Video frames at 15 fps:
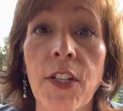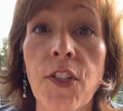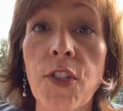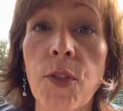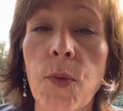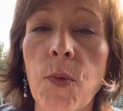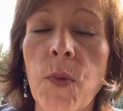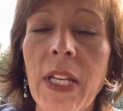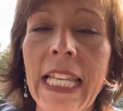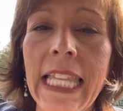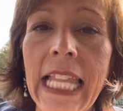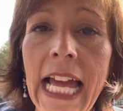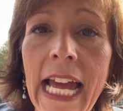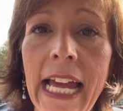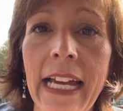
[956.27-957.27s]
to
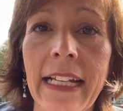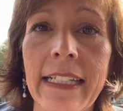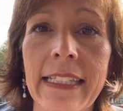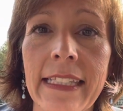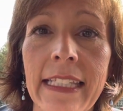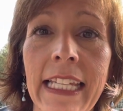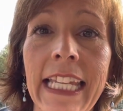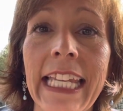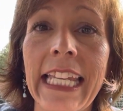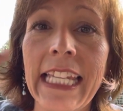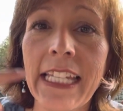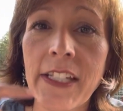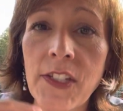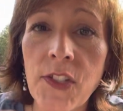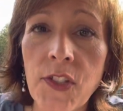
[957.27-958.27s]
relax
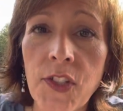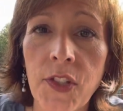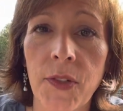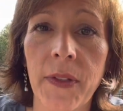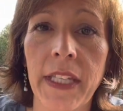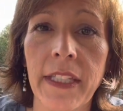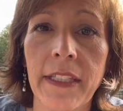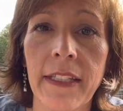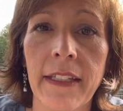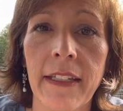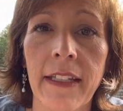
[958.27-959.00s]
into it.